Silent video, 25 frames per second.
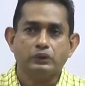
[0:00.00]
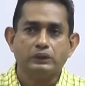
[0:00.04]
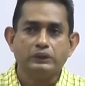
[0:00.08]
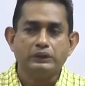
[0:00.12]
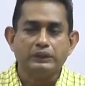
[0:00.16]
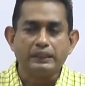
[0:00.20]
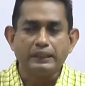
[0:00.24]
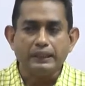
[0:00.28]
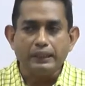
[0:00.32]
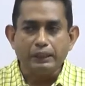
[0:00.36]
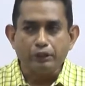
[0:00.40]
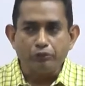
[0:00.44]

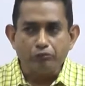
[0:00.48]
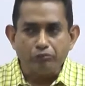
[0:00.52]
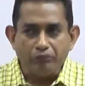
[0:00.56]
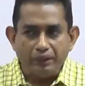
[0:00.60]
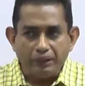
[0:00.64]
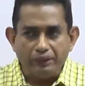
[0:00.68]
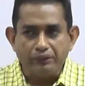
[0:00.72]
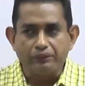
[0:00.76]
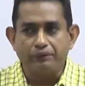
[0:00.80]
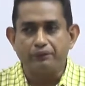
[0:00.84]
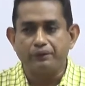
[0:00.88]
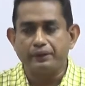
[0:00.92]
the
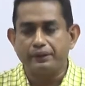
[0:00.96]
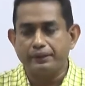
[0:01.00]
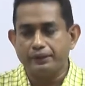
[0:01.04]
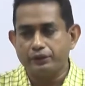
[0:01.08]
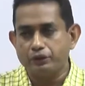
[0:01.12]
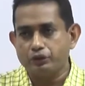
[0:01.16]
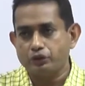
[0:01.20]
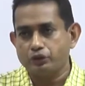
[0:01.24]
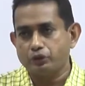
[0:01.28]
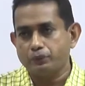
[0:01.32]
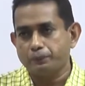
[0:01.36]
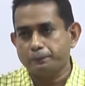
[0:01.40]

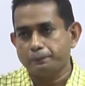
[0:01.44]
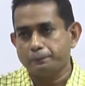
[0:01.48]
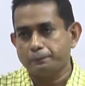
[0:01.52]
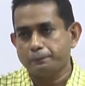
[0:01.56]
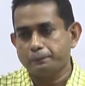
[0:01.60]
inventories